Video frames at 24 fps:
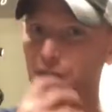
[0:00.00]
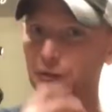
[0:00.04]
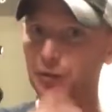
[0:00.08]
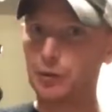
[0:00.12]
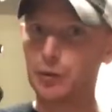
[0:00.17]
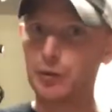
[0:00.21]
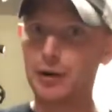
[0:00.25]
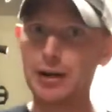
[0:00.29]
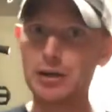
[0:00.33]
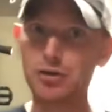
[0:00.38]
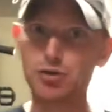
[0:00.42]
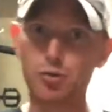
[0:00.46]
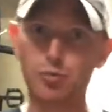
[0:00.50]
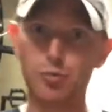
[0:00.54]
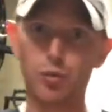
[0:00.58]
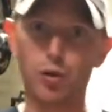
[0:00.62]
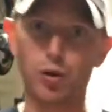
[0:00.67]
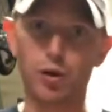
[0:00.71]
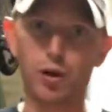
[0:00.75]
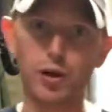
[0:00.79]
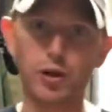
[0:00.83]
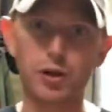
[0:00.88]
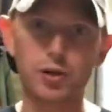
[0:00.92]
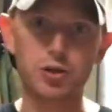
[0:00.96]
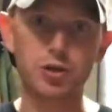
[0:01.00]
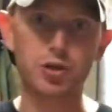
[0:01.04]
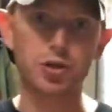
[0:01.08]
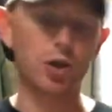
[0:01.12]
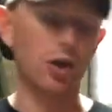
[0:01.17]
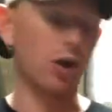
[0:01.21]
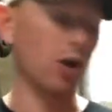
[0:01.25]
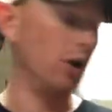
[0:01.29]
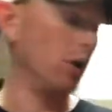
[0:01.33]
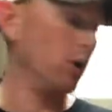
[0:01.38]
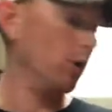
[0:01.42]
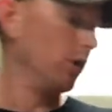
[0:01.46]
range report.
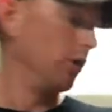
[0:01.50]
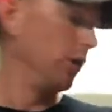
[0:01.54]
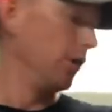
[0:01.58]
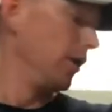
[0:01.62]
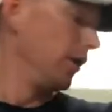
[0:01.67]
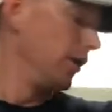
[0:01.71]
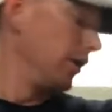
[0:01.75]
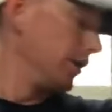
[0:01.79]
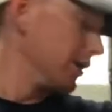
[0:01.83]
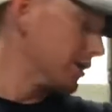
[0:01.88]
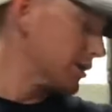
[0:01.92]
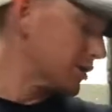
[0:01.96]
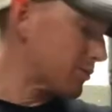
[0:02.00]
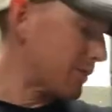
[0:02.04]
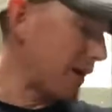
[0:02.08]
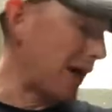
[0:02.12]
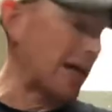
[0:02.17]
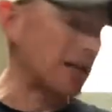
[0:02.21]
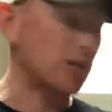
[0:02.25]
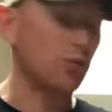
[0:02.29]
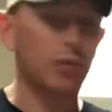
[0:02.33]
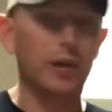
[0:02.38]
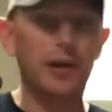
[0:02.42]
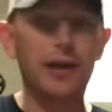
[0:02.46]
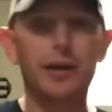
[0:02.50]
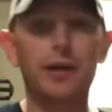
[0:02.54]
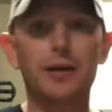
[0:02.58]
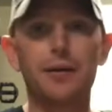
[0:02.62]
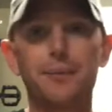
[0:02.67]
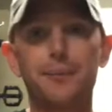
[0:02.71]
So this past week,